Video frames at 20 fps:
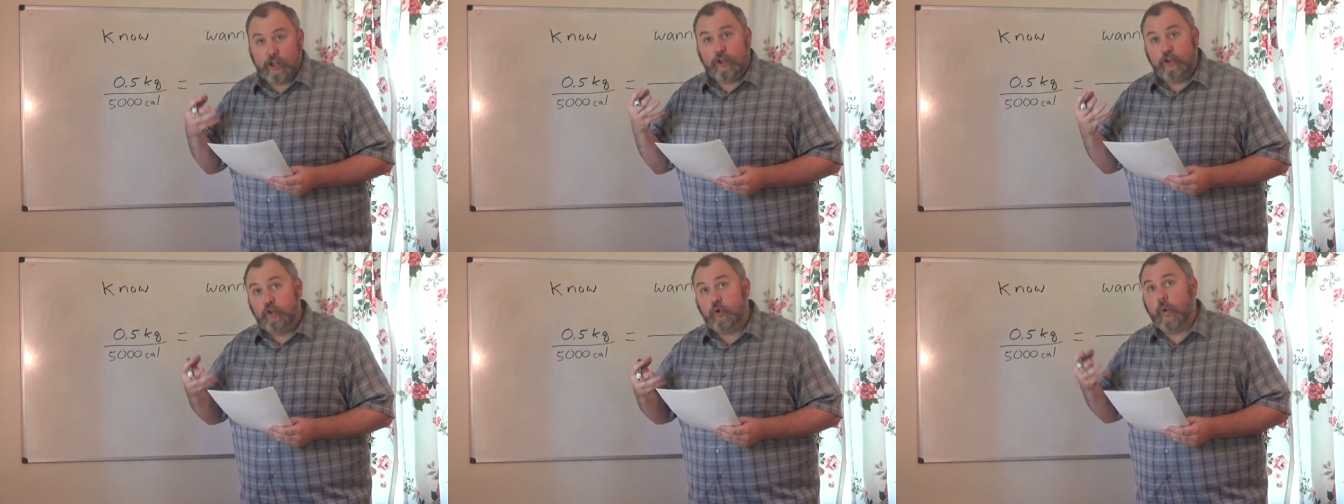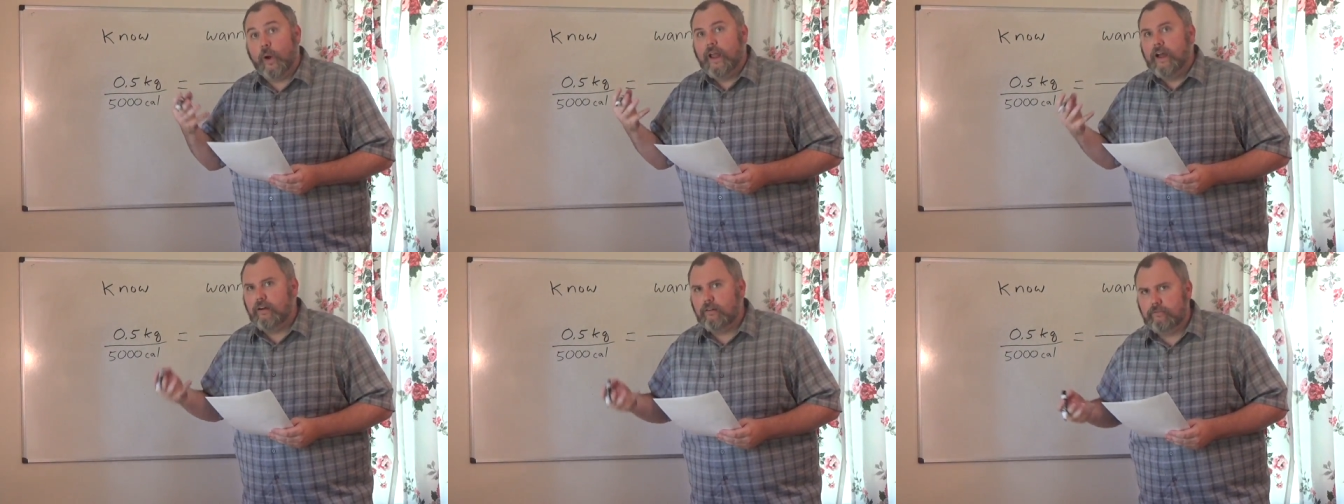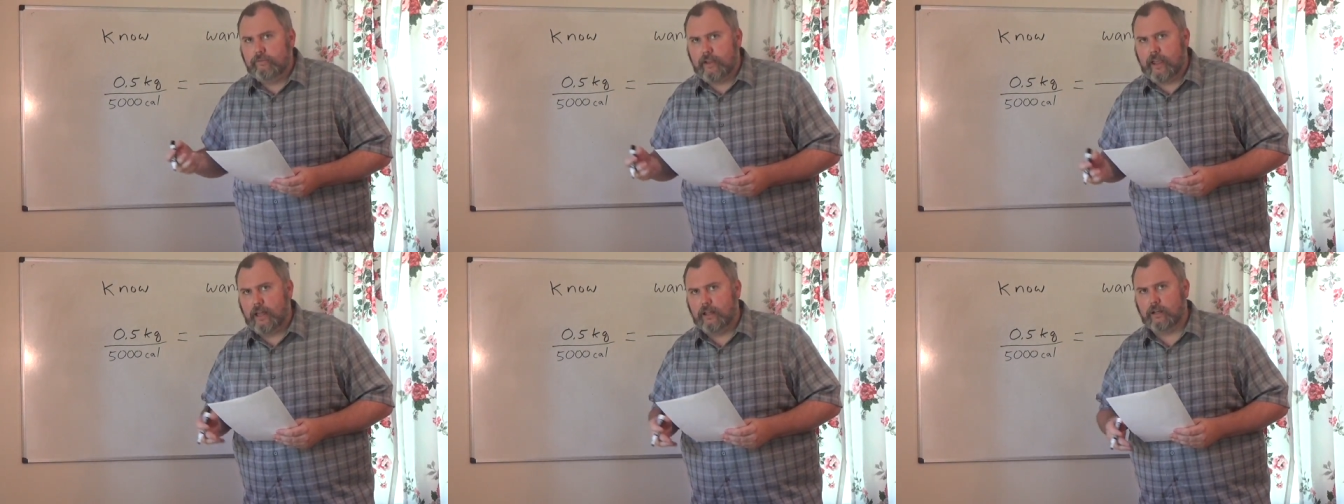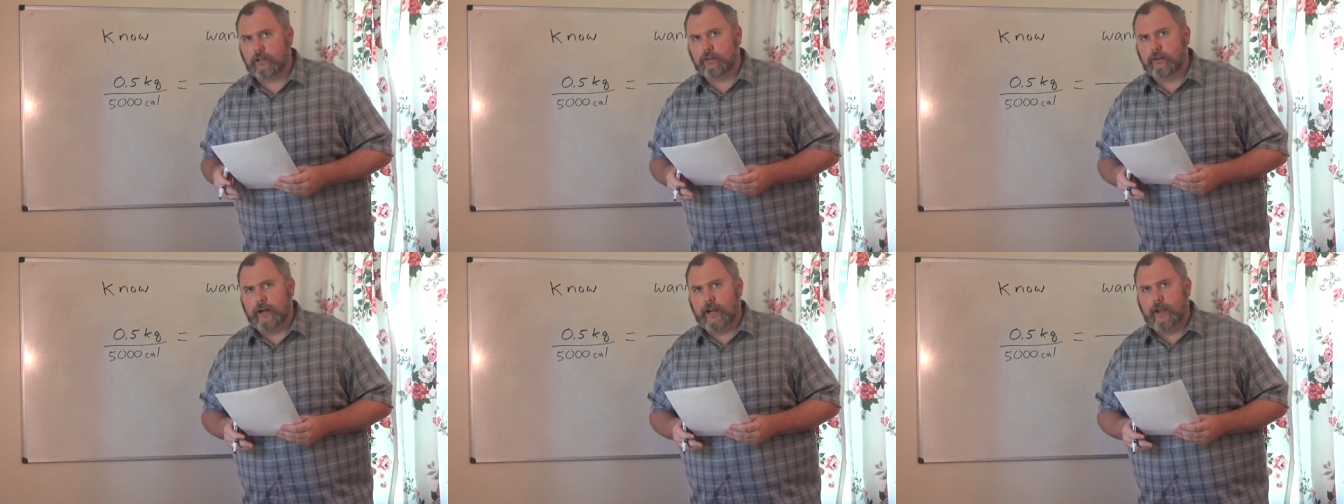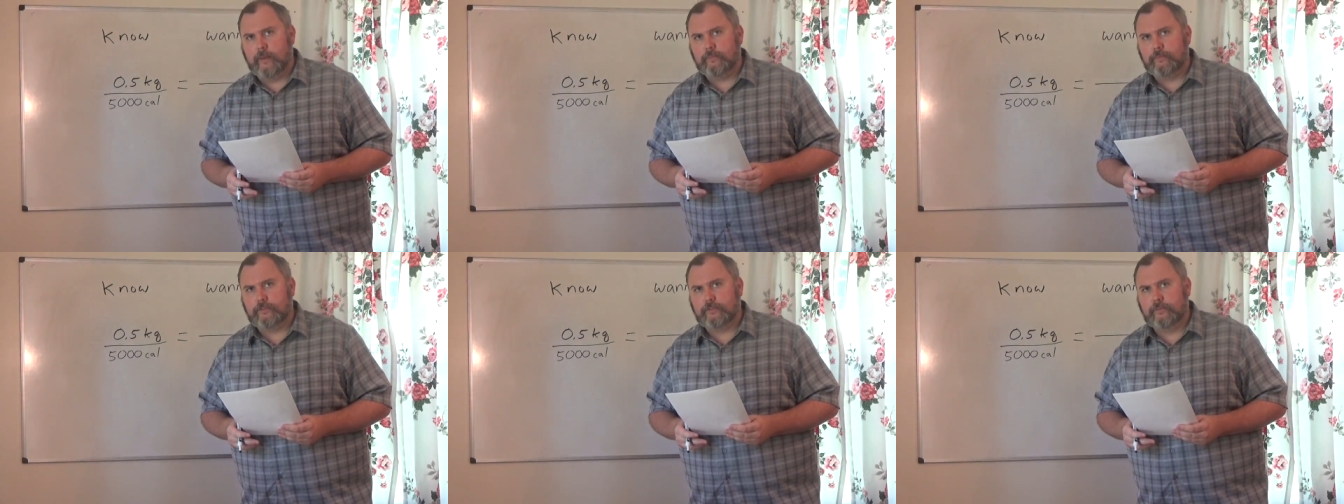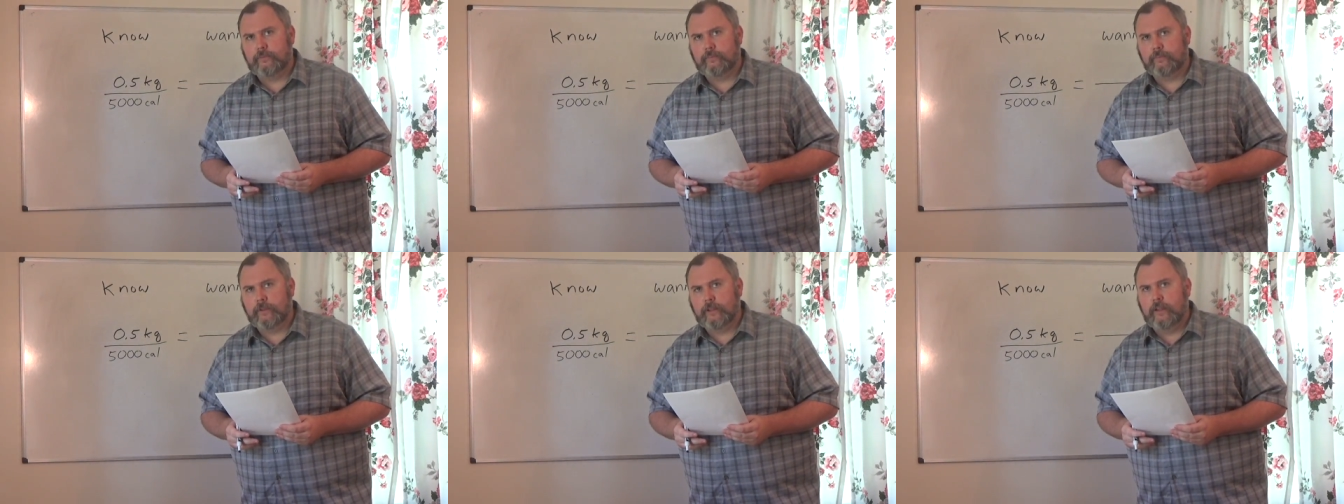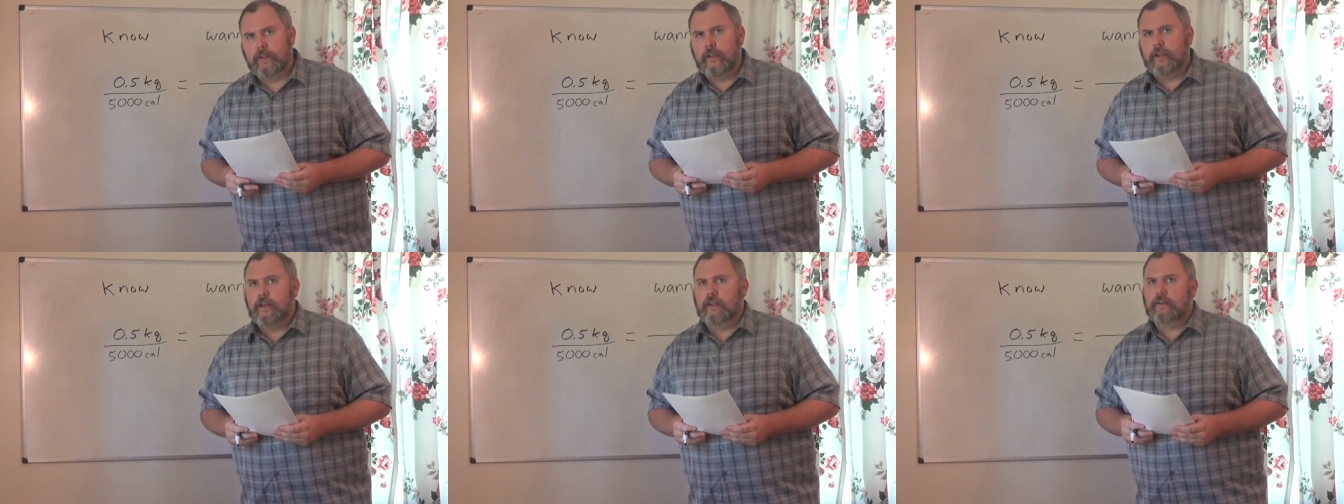12 kilograms.
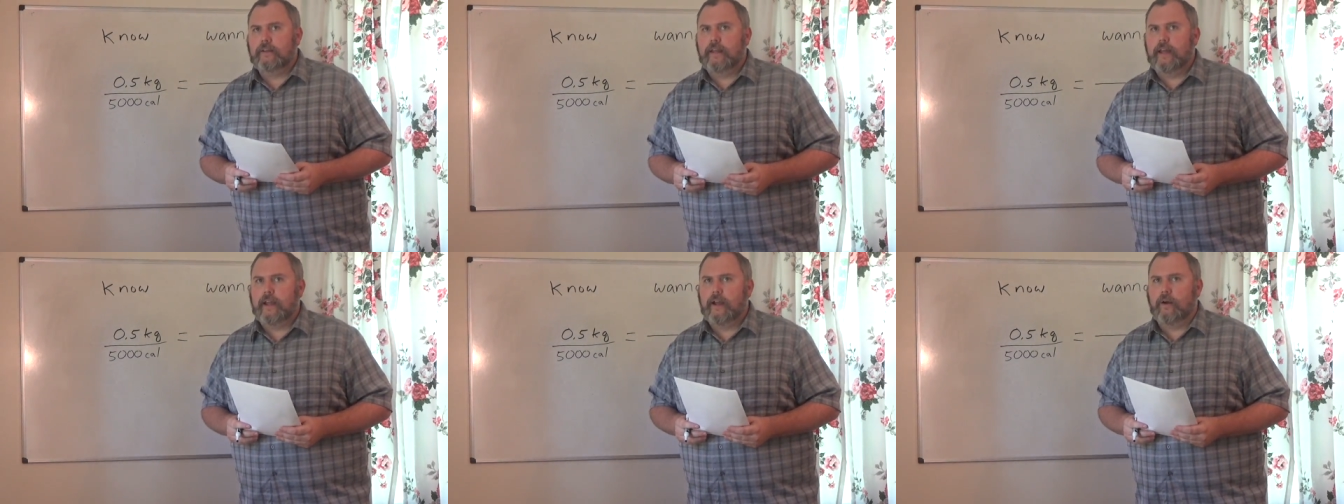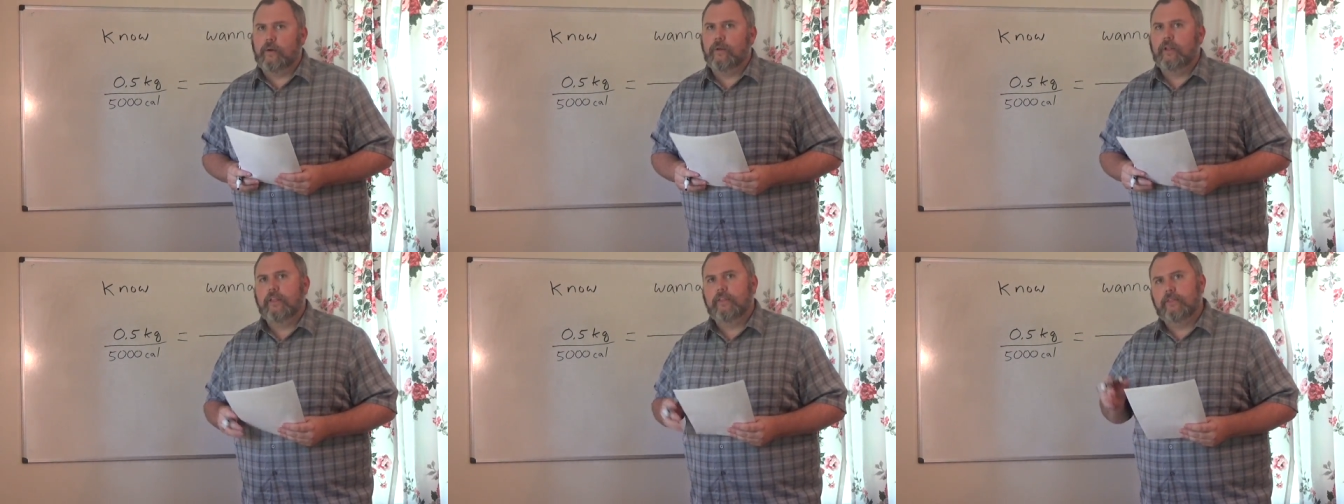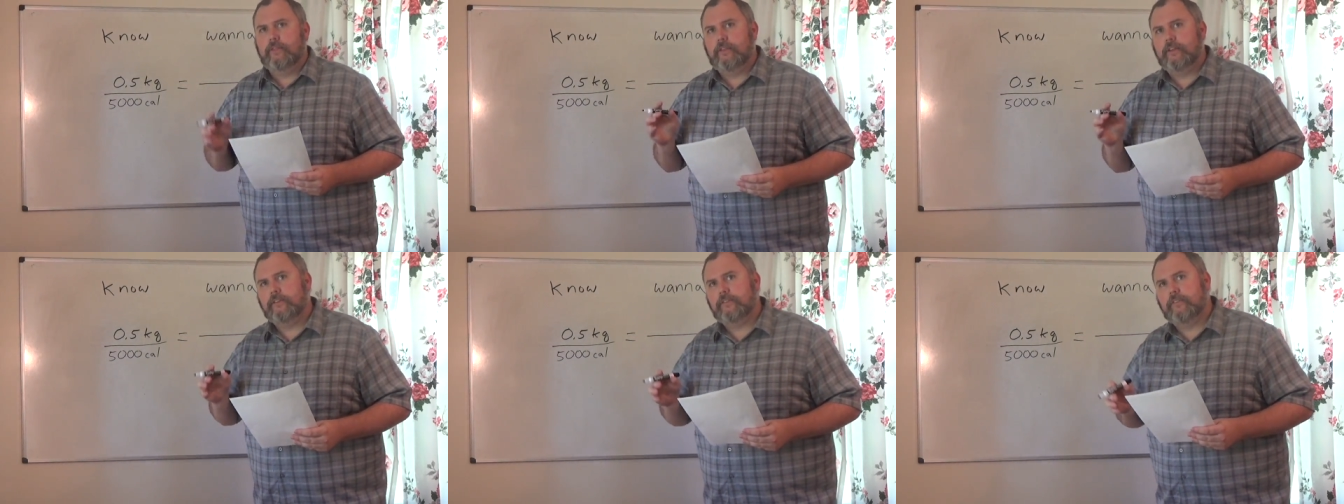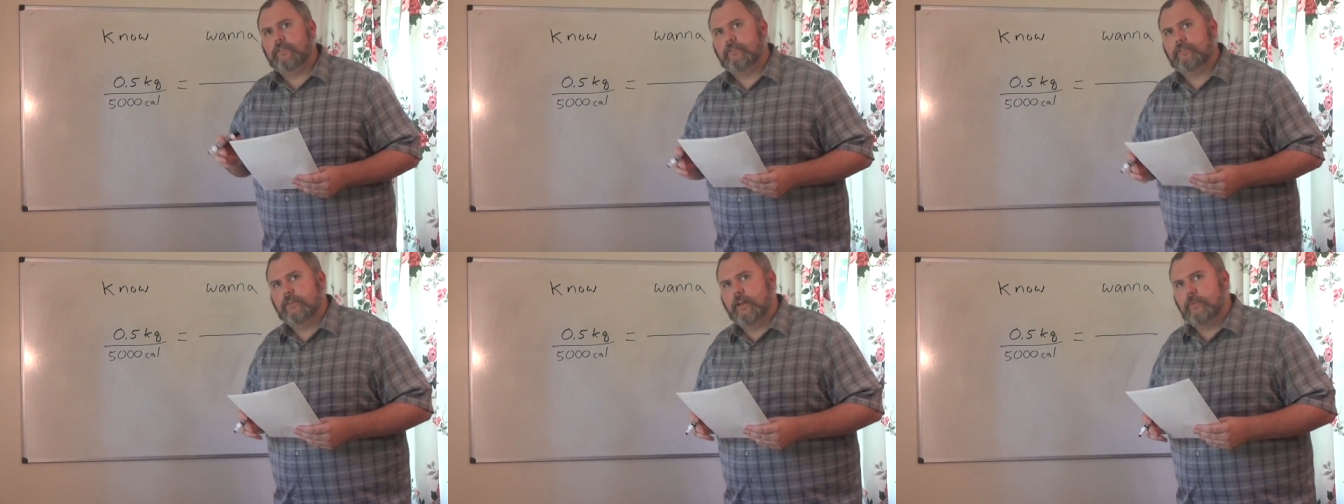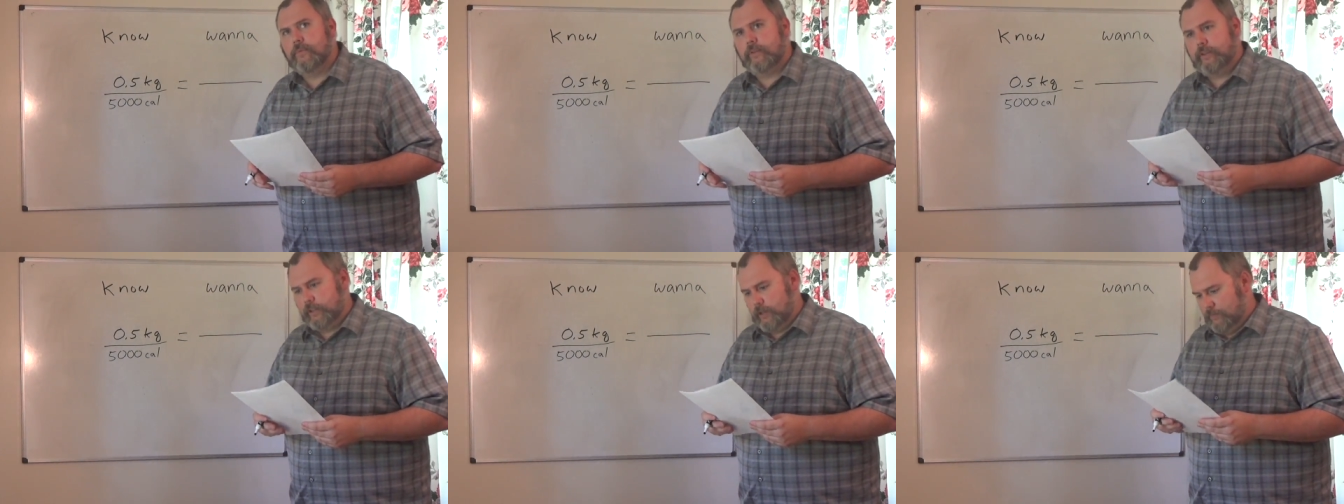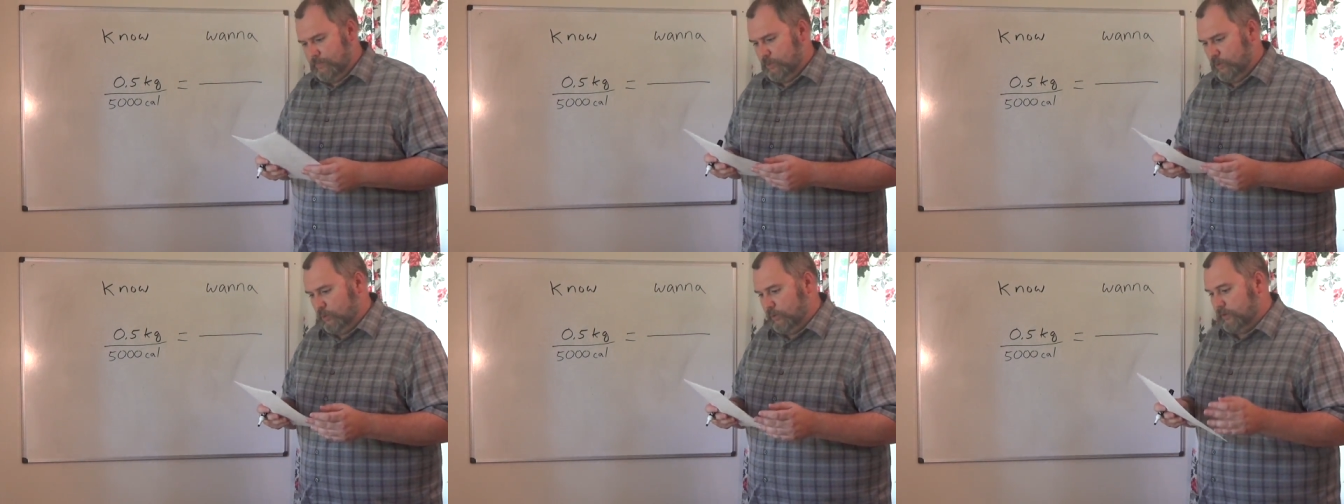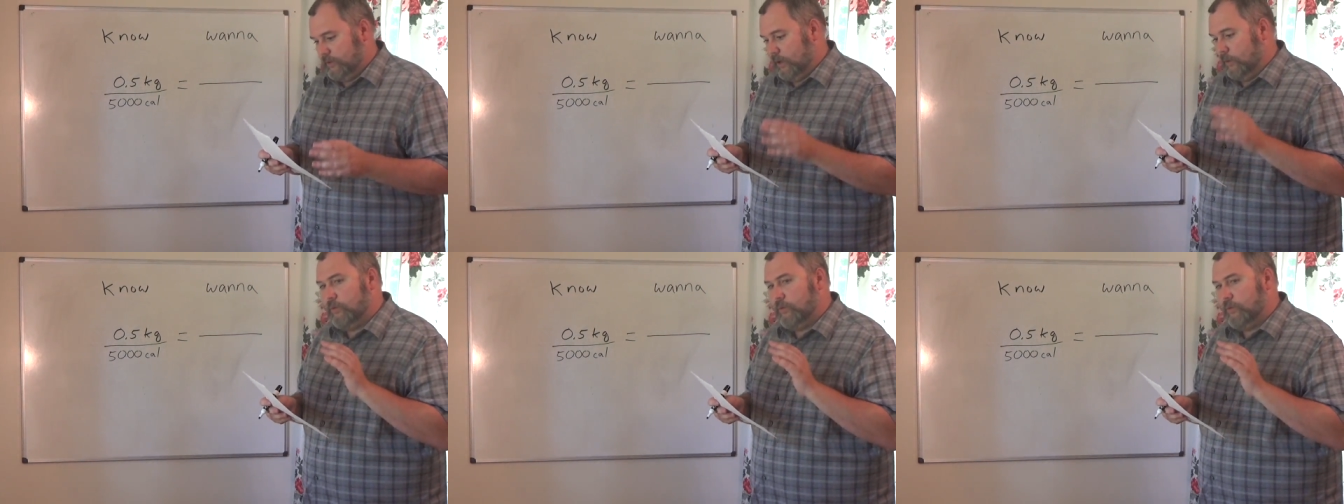Now, this is something important.